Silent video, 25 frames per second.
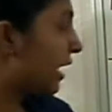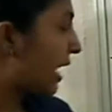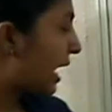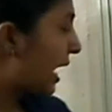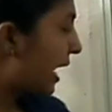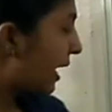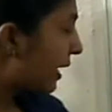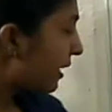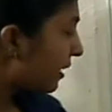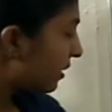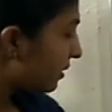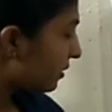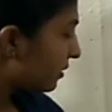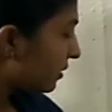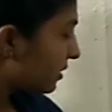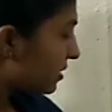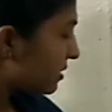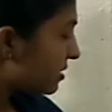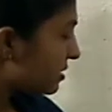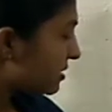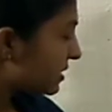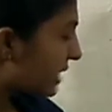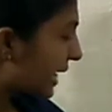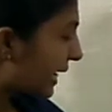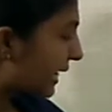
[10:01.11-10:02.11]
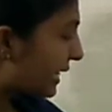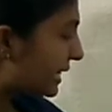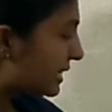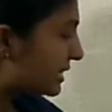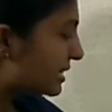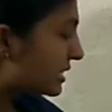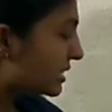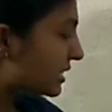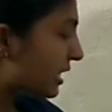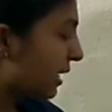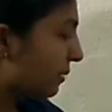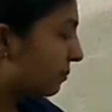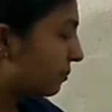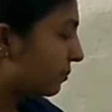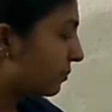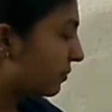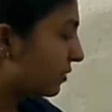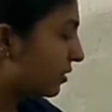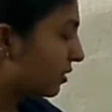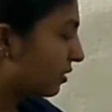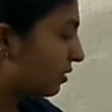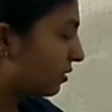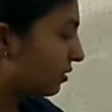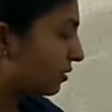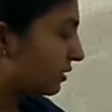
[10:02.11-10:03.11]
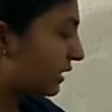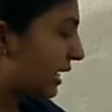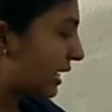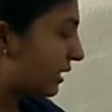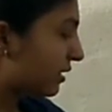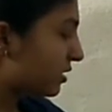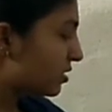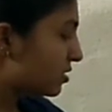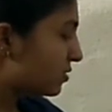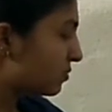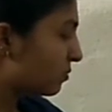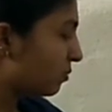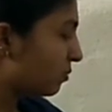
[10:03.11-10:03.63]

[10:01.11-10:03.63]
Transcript: And this second step, that is